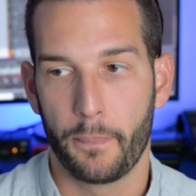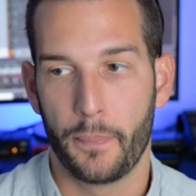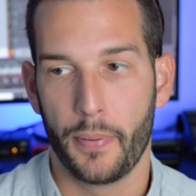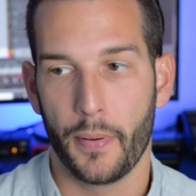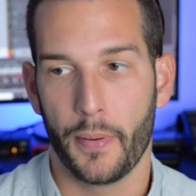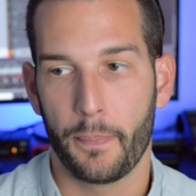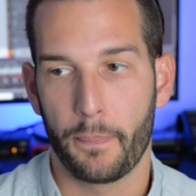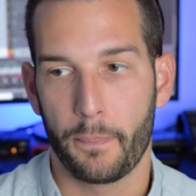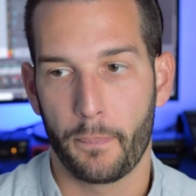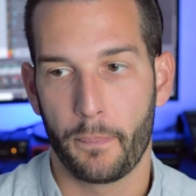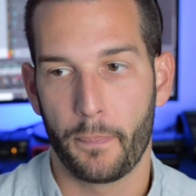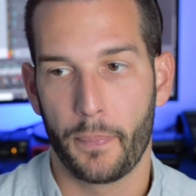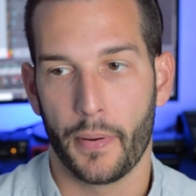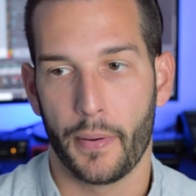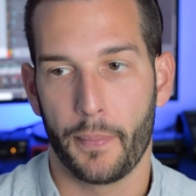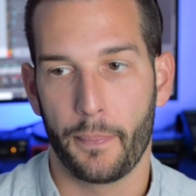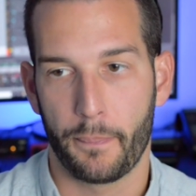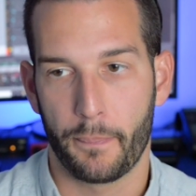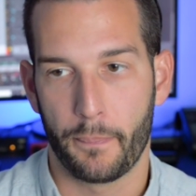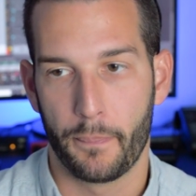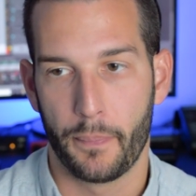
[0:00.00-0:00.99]
Boop, boop,
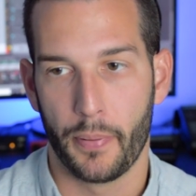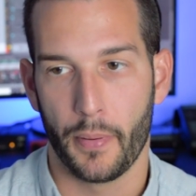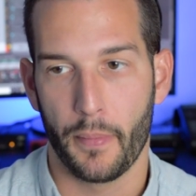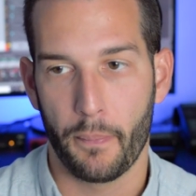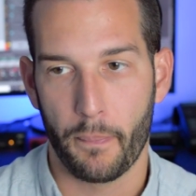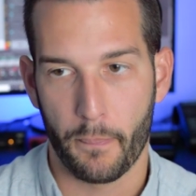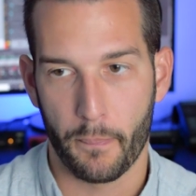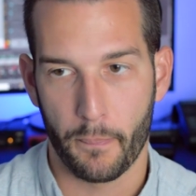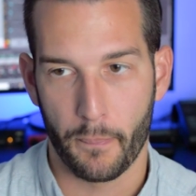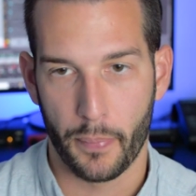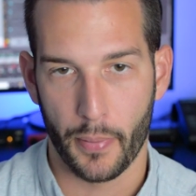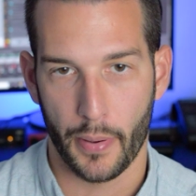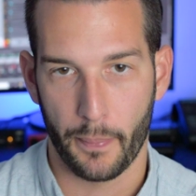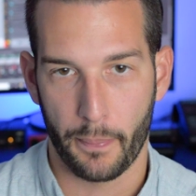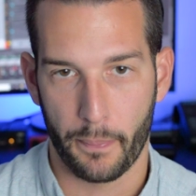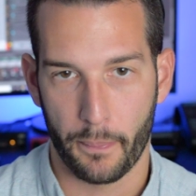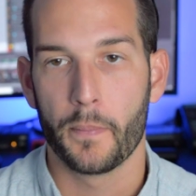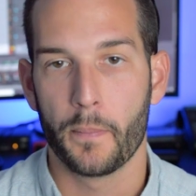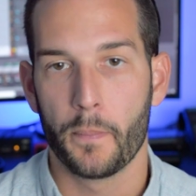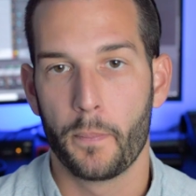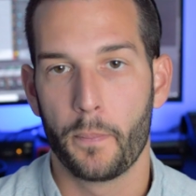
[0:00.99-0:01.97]
boop, boop, boop,
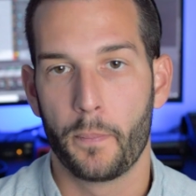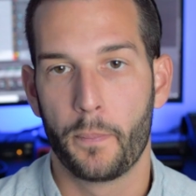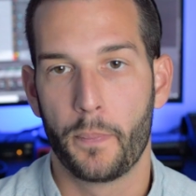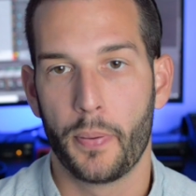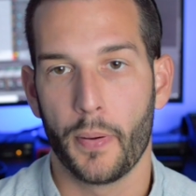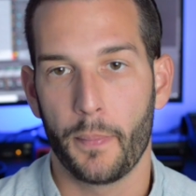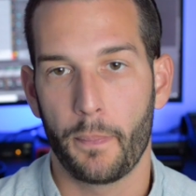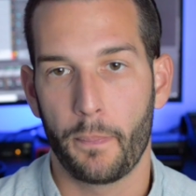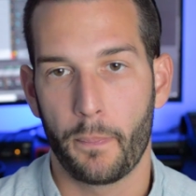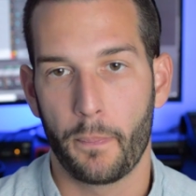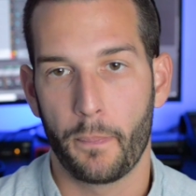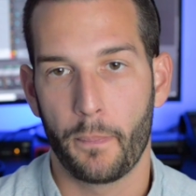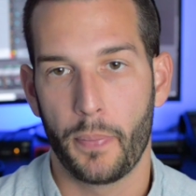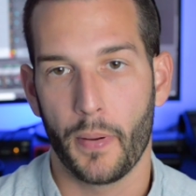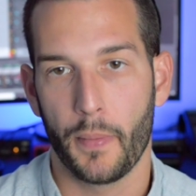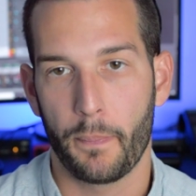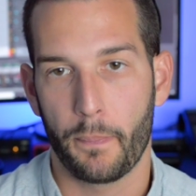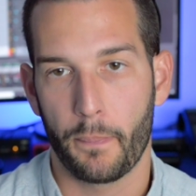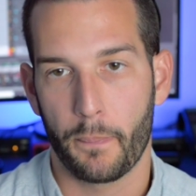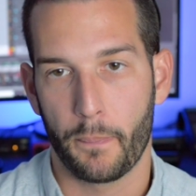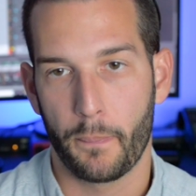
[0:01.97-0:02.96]
boop,
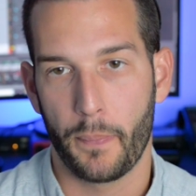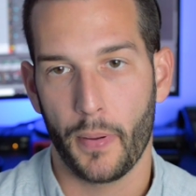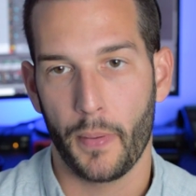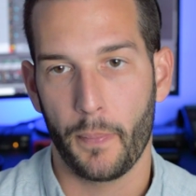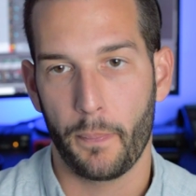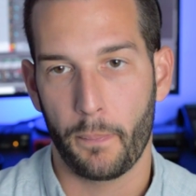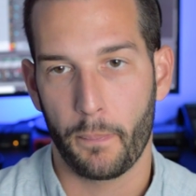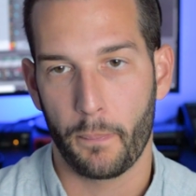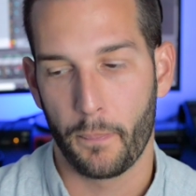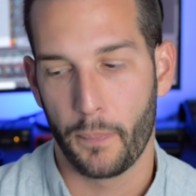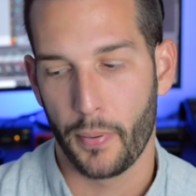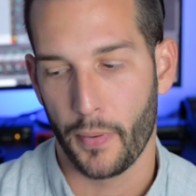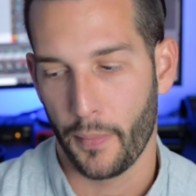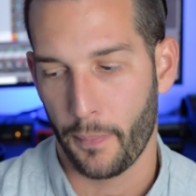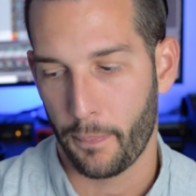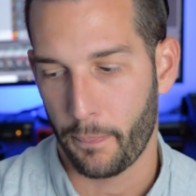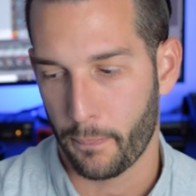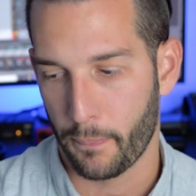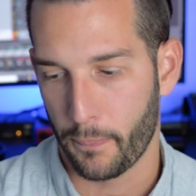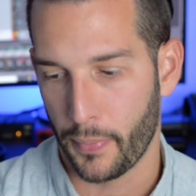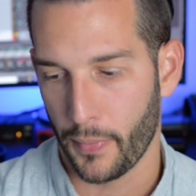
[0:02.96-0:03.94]
boop, boop,
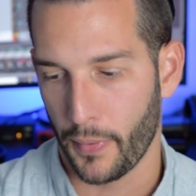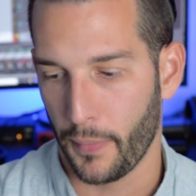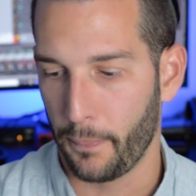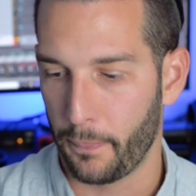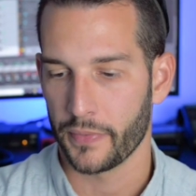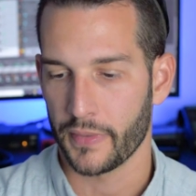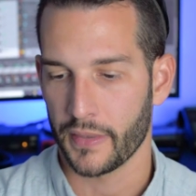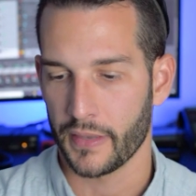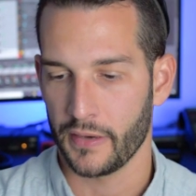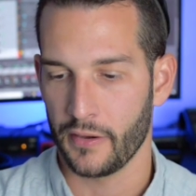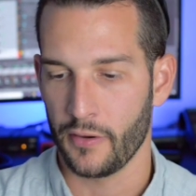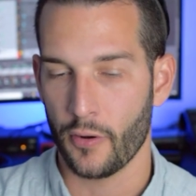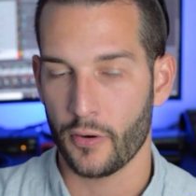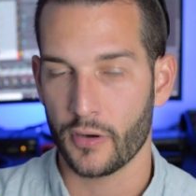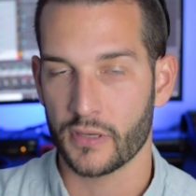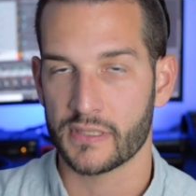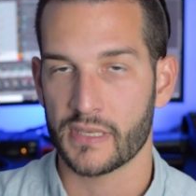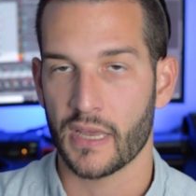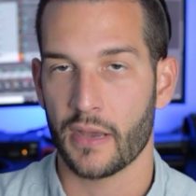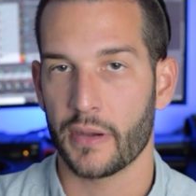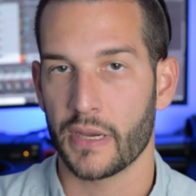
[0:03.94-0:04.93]
boop. And
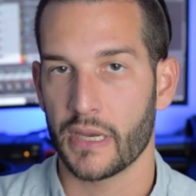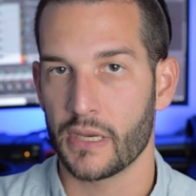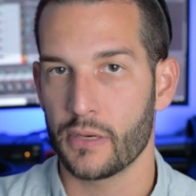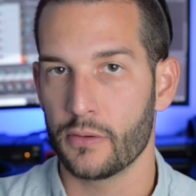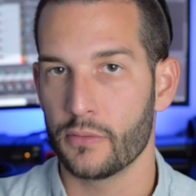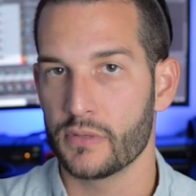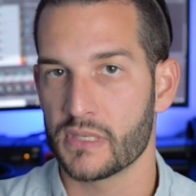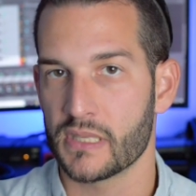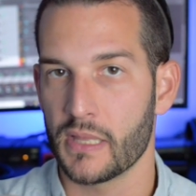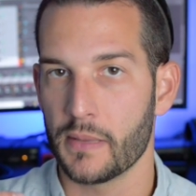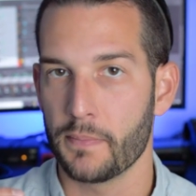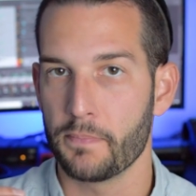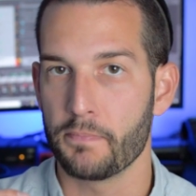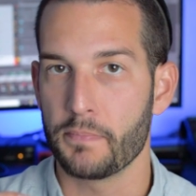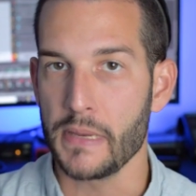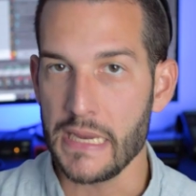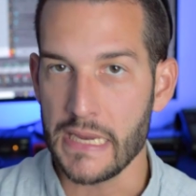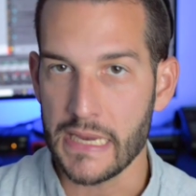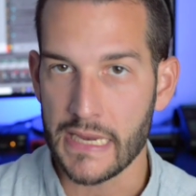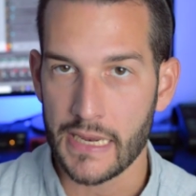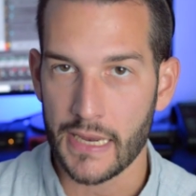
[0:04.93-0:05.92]
notice how I use the
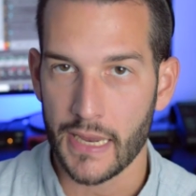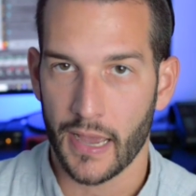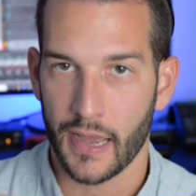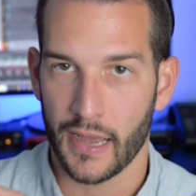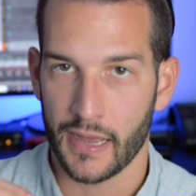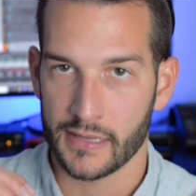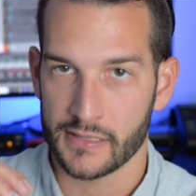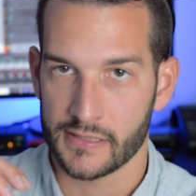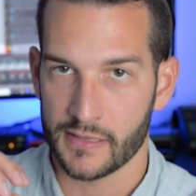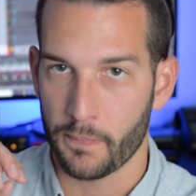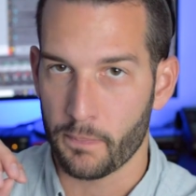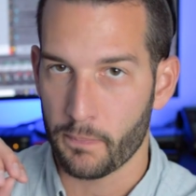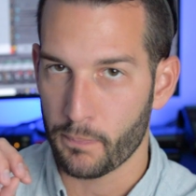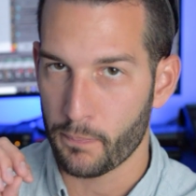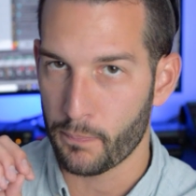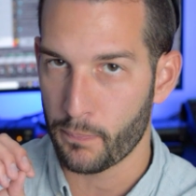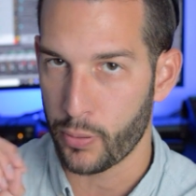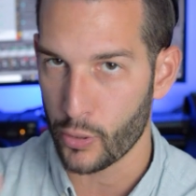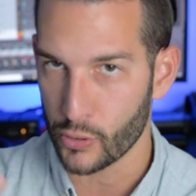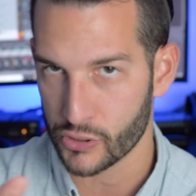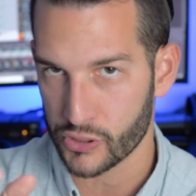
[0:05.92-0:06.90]
B as a
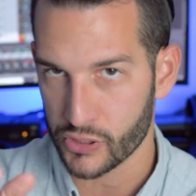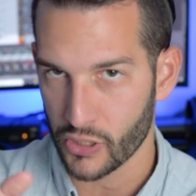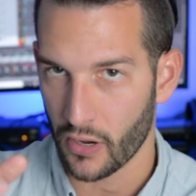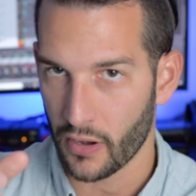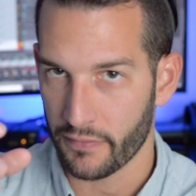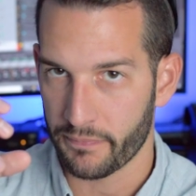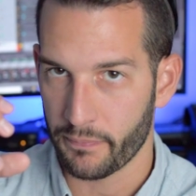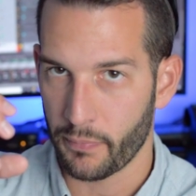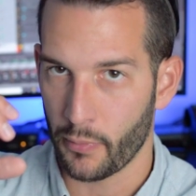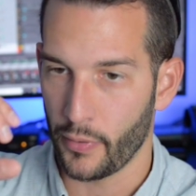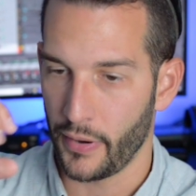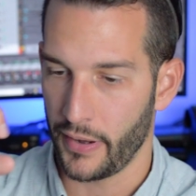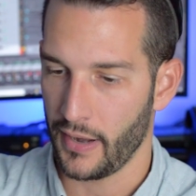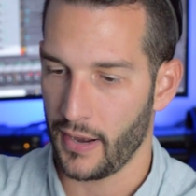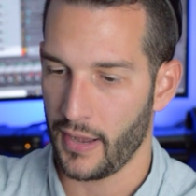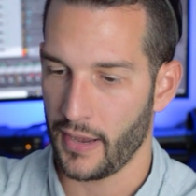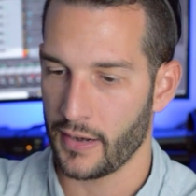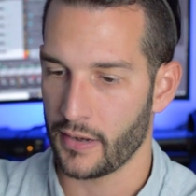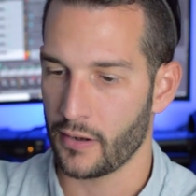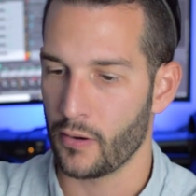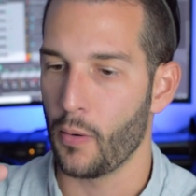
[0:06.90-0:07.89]
push-off point.
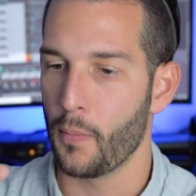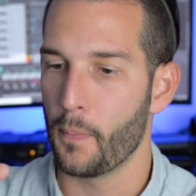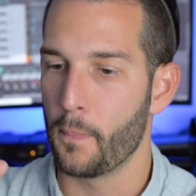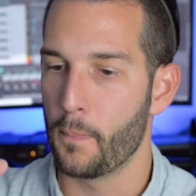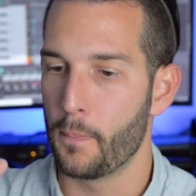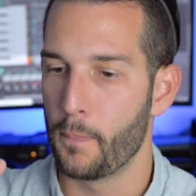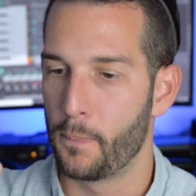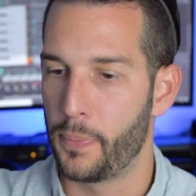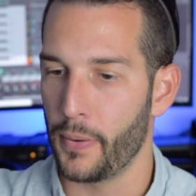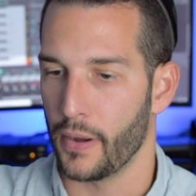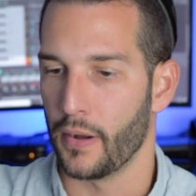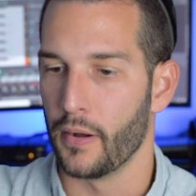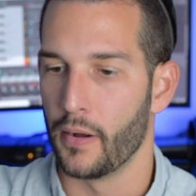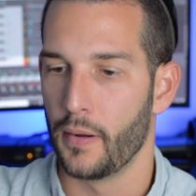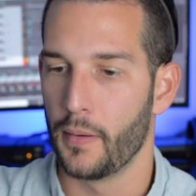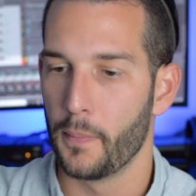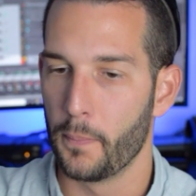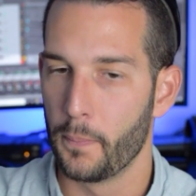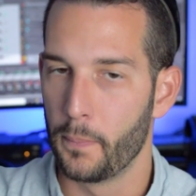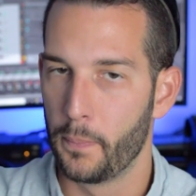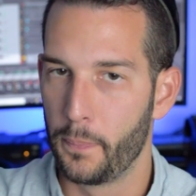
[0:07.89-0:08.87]
I go b,
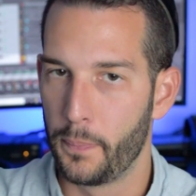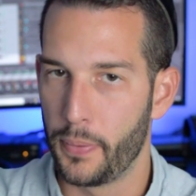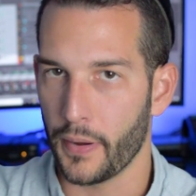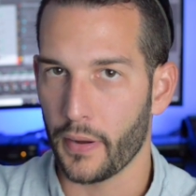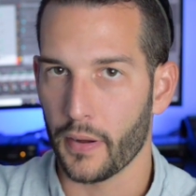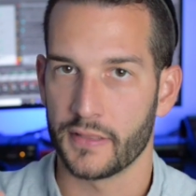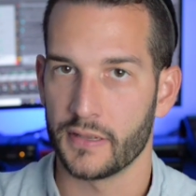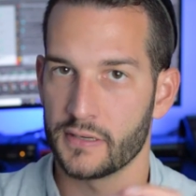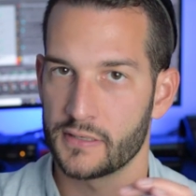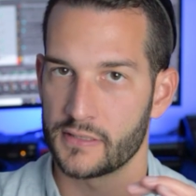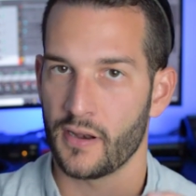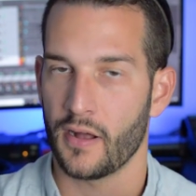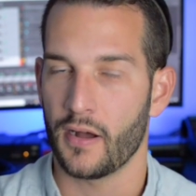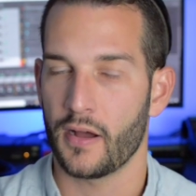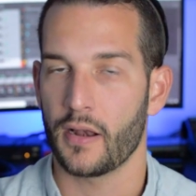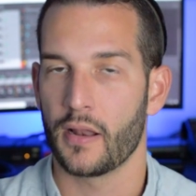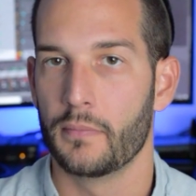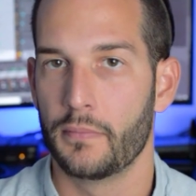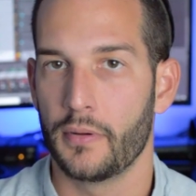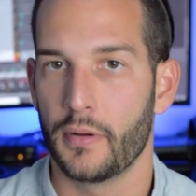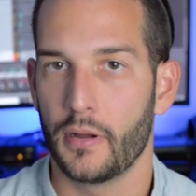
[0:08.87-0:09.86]
b. There's
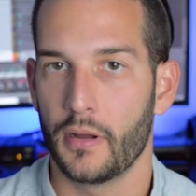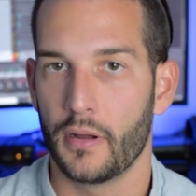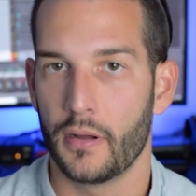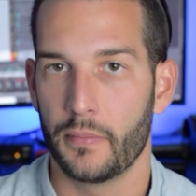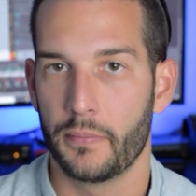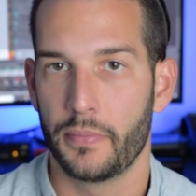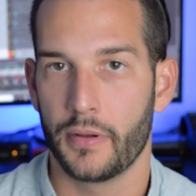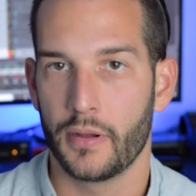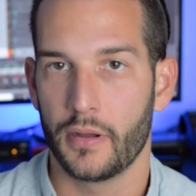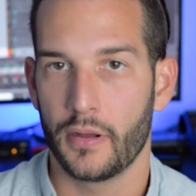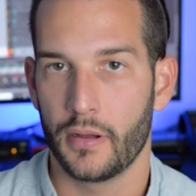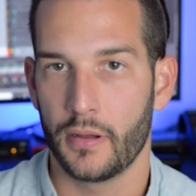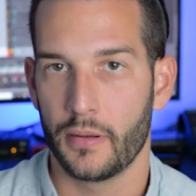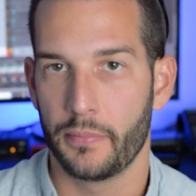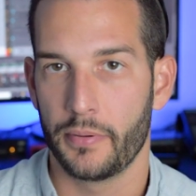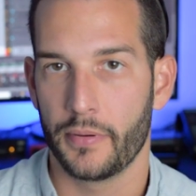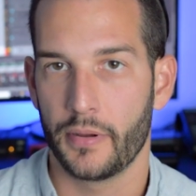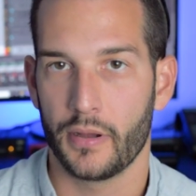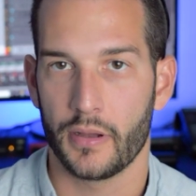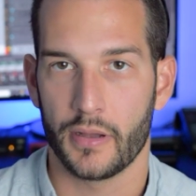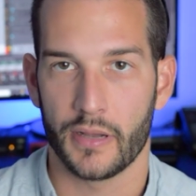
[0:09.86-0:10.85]
not b, b,
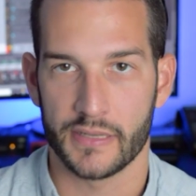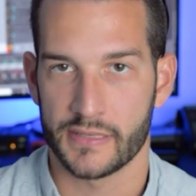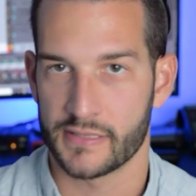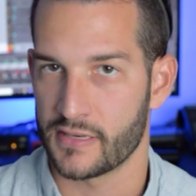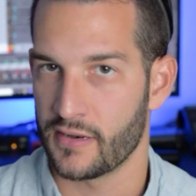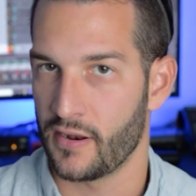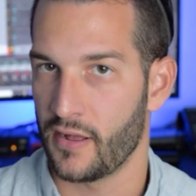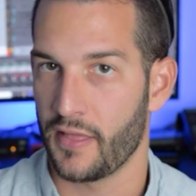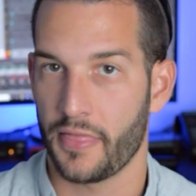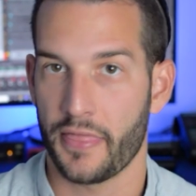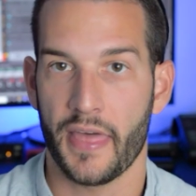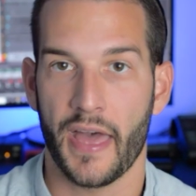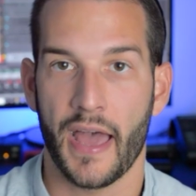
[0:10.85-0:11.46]
b. It's not